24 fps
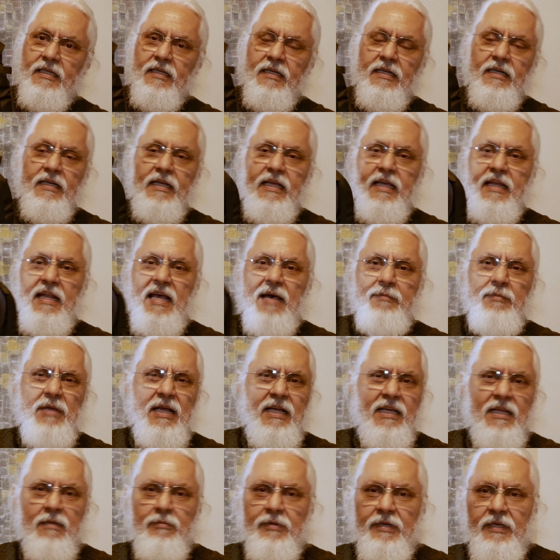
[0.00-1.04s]
Again, I'm
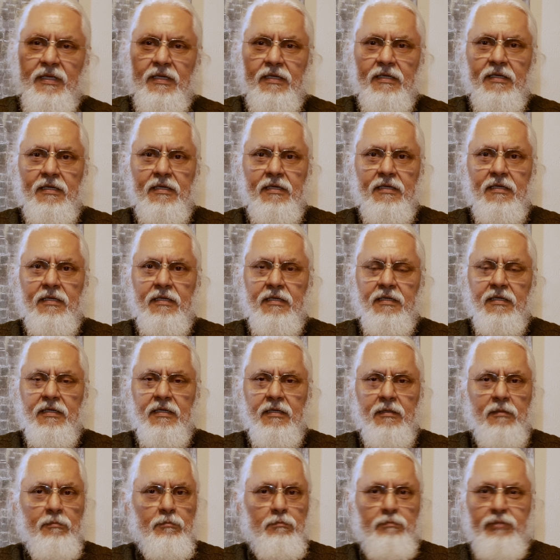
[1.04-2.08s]
not going to
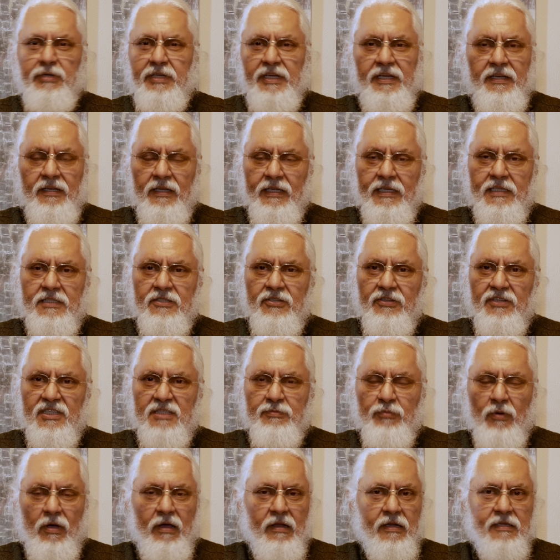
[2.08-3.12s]
be putting links to these
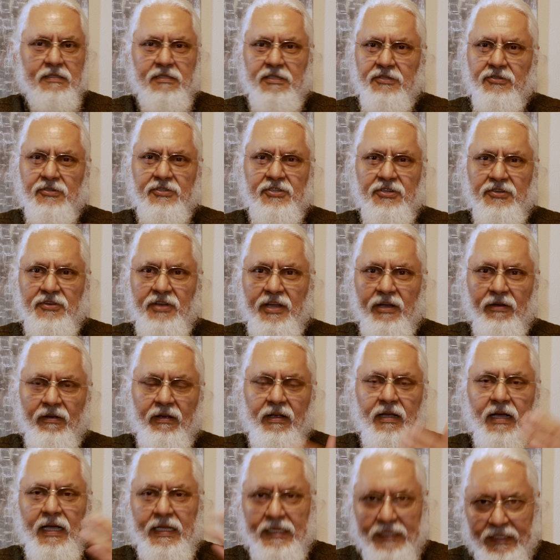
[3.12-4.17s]
products. These are
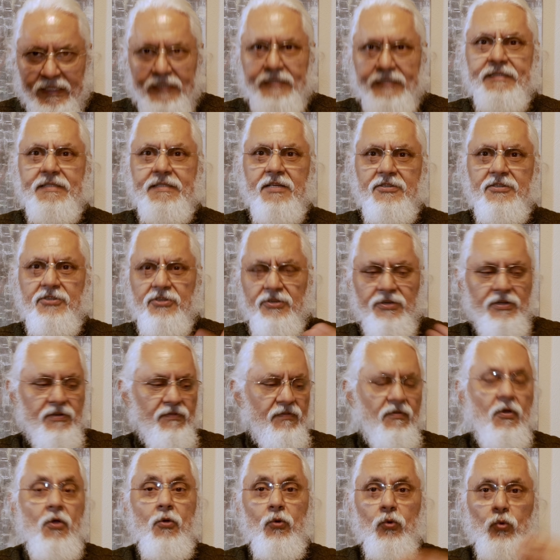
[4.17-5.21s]
generic ideas that you
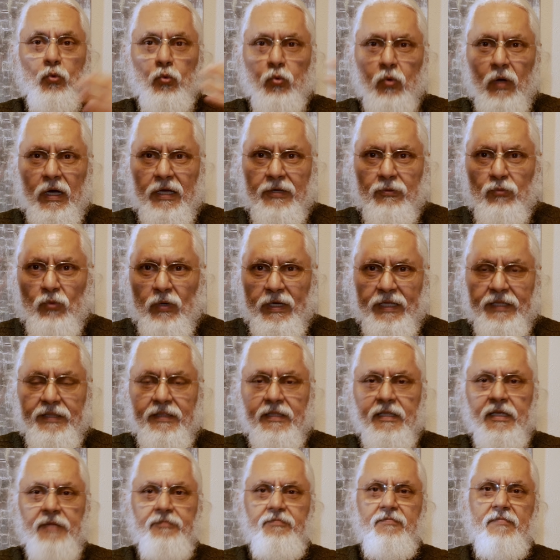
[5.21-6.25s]
can run
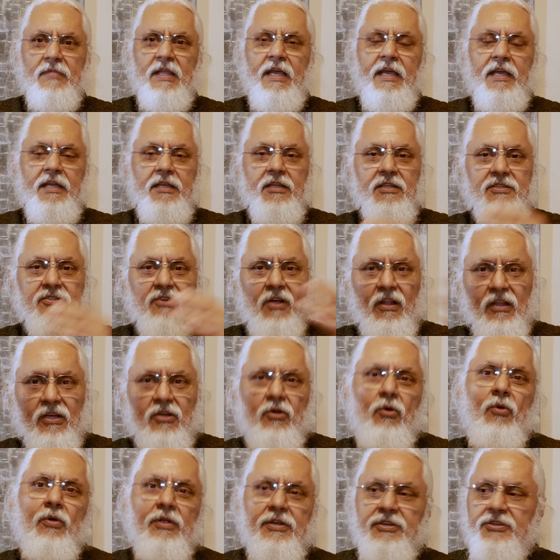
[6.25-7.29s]
with, and it's all
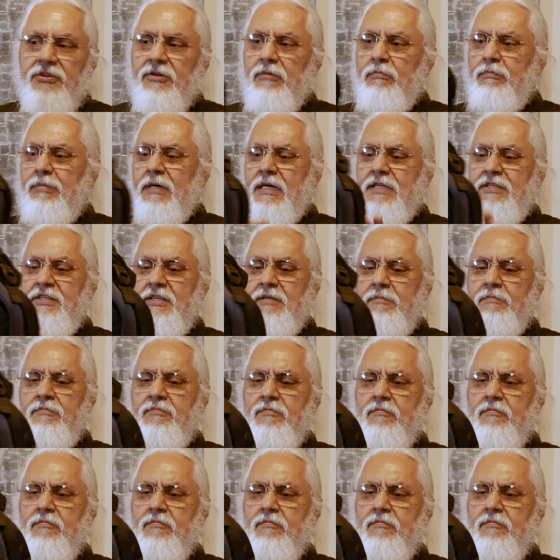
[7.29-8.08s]
according to your budget.